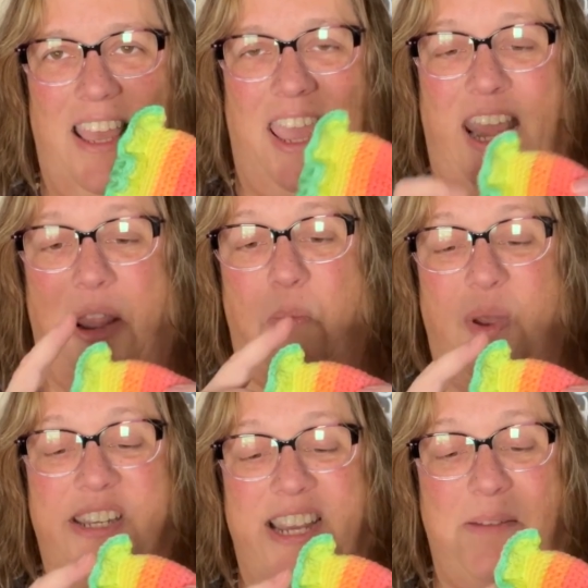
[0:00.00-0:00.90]
And I
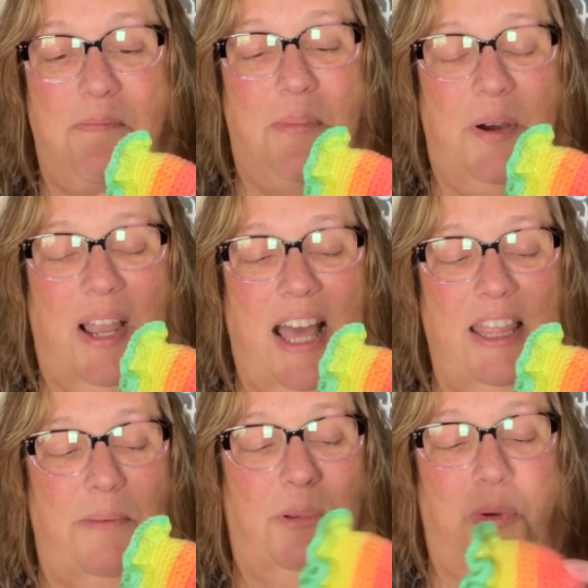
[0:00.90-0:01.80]
wish I'd gotten
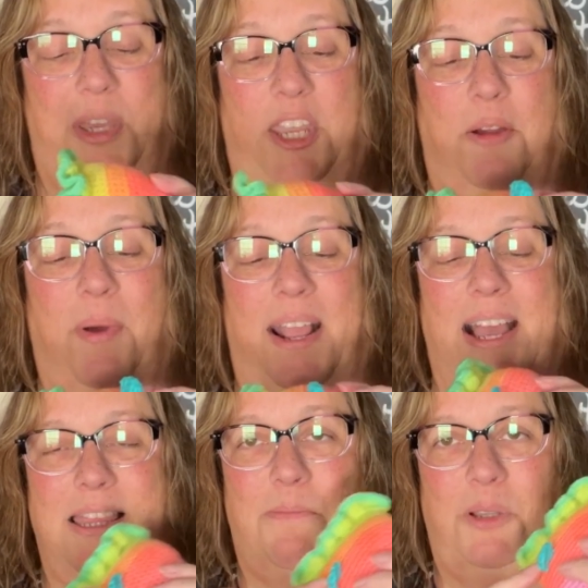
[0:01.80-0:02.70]
the blue here, but I
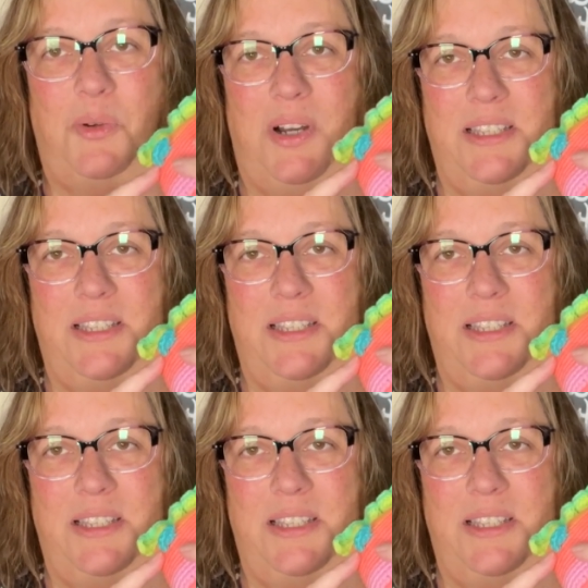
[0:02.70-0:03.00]
got the blue on the